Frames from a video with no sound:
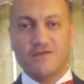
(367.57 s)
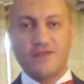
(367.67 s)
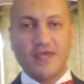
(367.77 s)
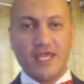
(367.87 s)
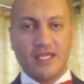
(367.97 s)

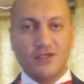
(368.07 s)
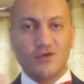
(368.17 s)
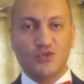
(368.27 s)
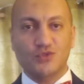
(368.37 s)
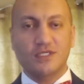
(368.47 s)
Then you
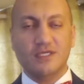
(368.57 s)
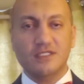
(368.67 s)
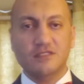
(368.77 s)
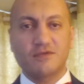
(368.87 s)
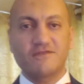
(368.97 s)
go to the
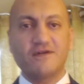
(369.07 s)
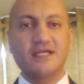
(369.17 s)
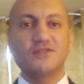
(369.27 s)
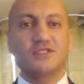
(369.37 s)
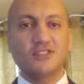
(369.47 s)
customer,
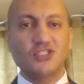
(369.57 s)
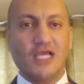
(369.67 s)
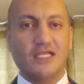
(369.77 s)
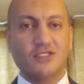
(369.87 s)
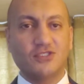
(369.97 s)
find their
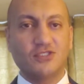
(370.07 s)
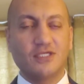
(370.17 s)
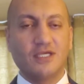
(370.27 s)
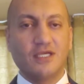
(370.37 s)
challenge